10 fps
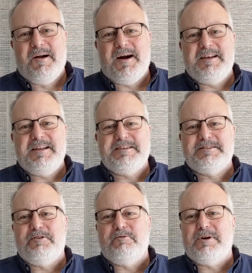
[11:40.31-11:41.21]
I need to
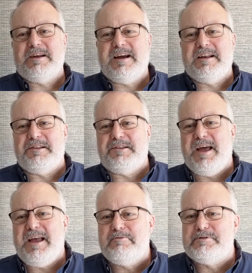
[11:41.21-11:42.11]
know what kind of
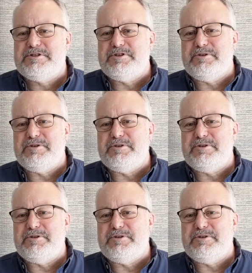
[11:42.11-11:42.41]
language you're